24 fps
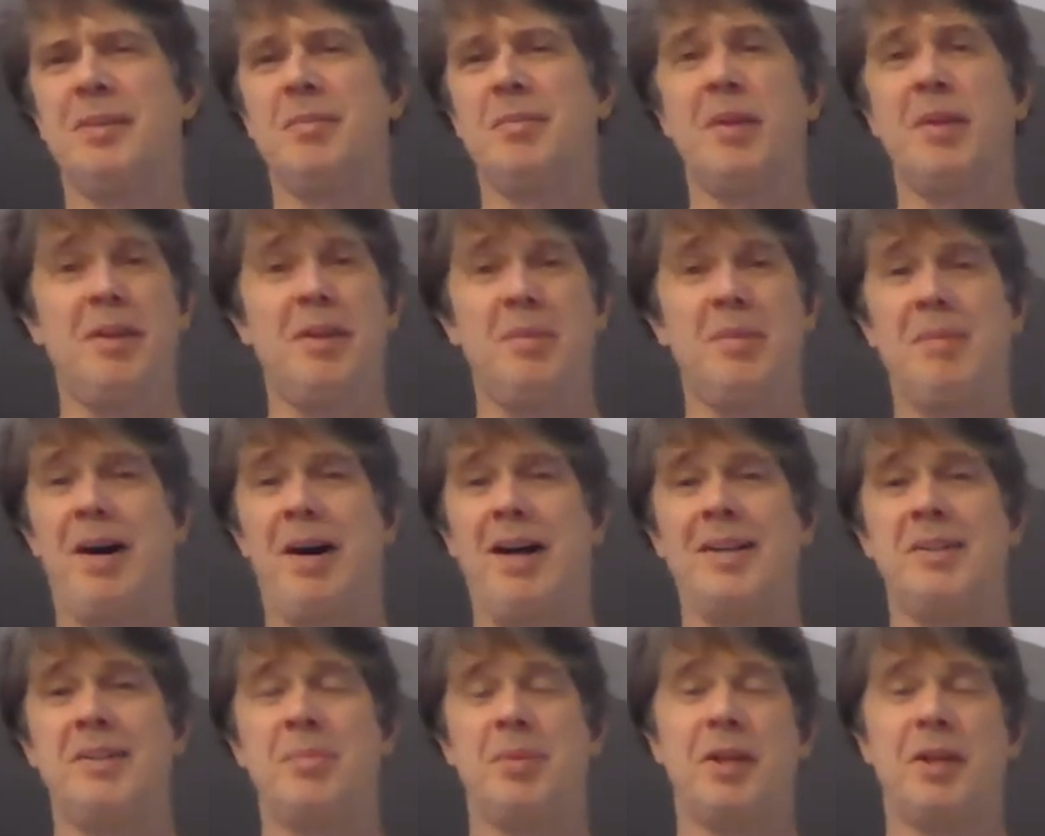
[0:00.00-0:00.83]
I mean, you
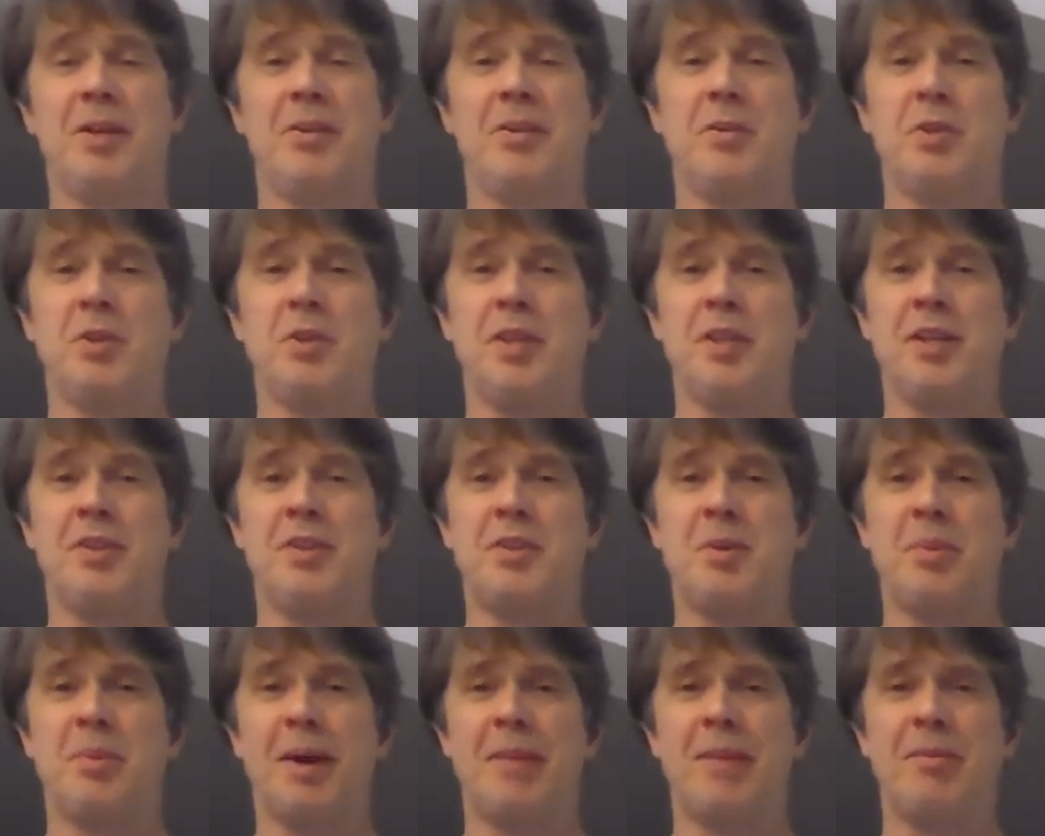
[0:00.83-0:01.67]
might, depending on your
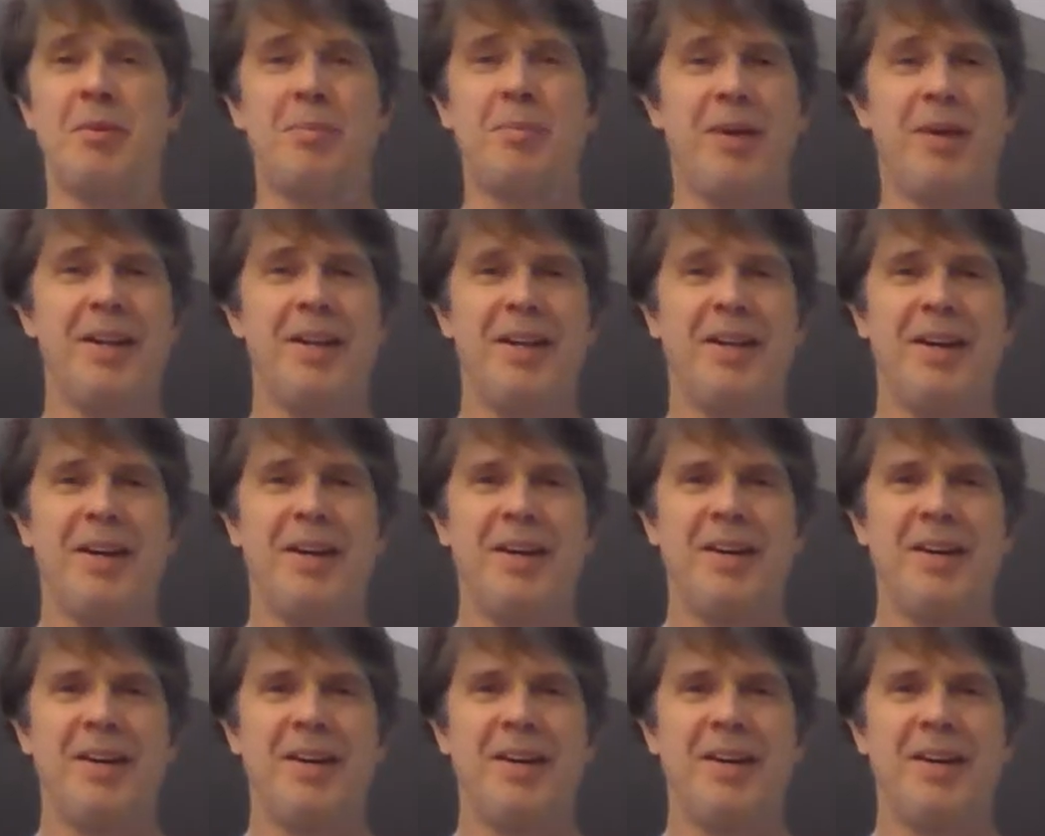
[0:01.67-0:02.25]
teacher, maybe, but